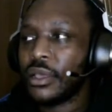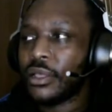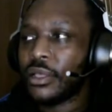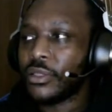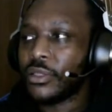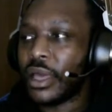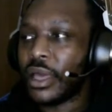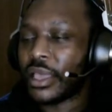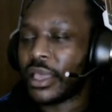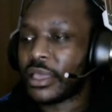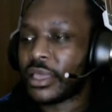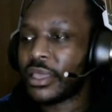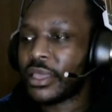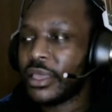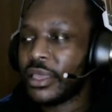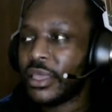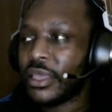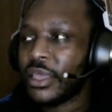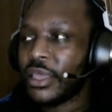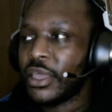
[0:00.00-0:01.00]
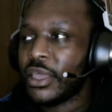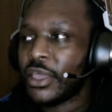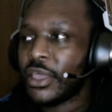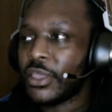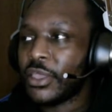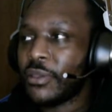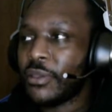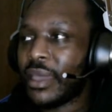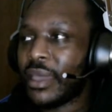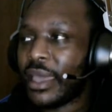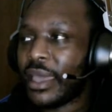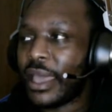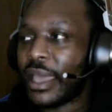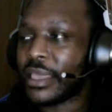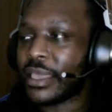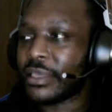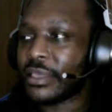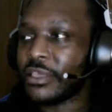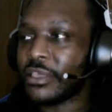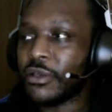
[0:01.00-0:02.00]
Like you're
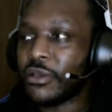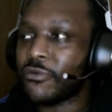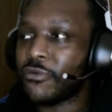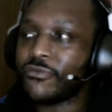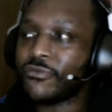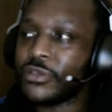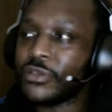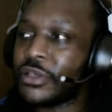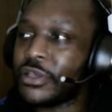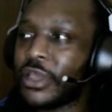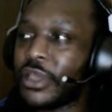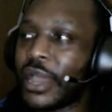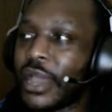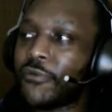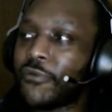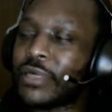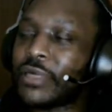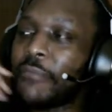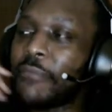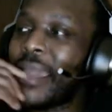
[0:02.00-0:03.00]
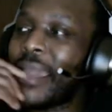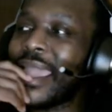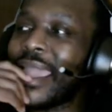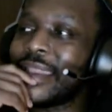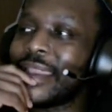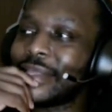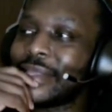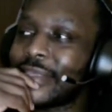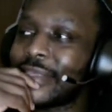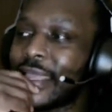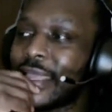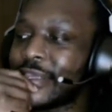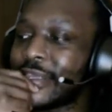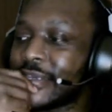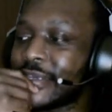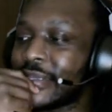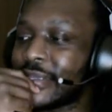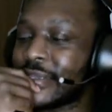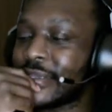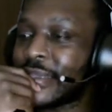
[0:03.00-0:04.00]
not really paying
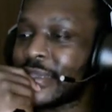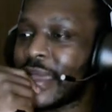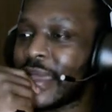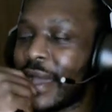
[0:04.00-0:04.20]
attention.